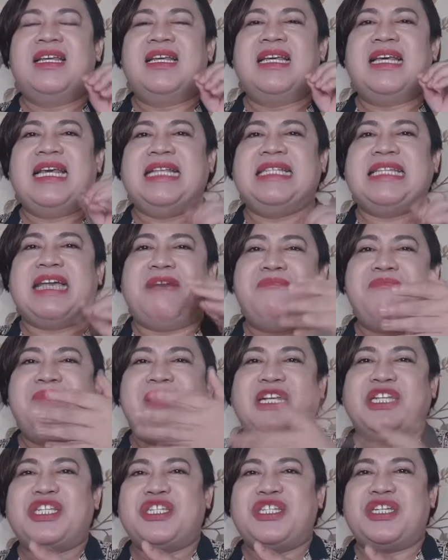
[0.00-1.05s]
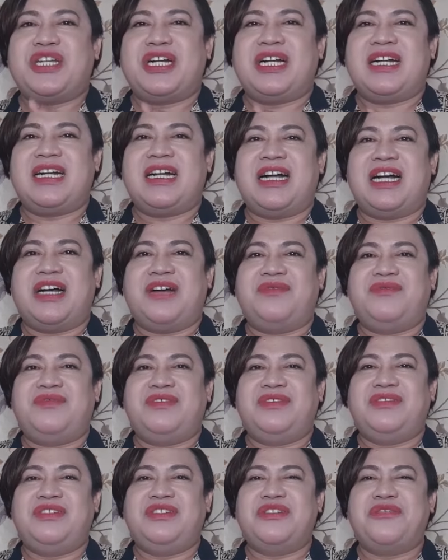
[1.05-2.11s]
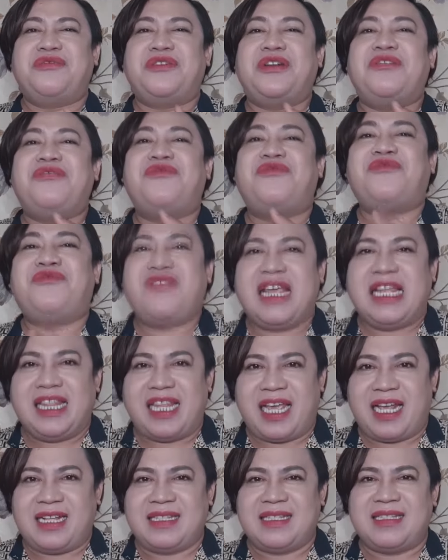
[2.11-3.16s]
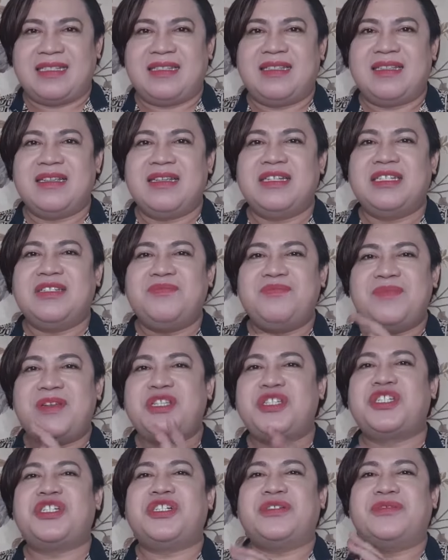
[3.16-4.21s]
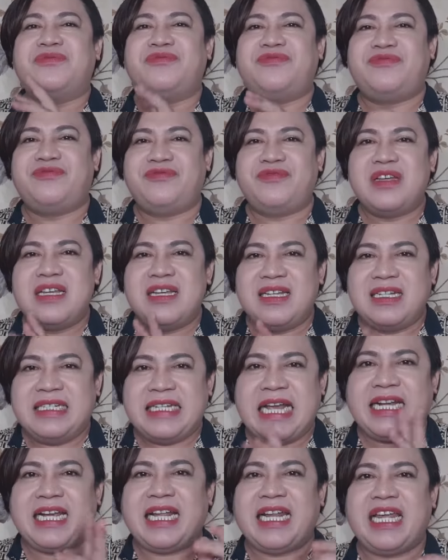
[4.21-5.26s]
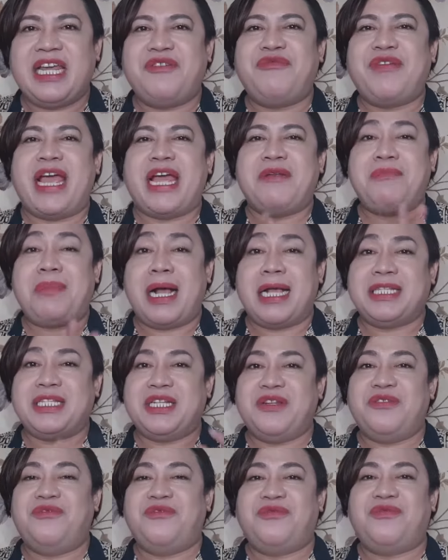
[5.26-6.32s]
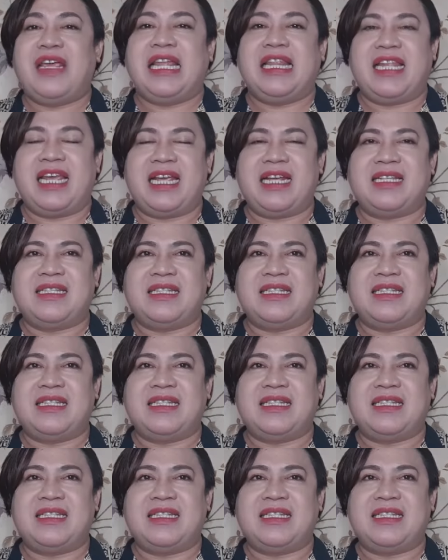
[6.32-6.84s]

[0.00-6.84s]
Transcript: is a mixture of different feelings, mixture of negative and positive feelings.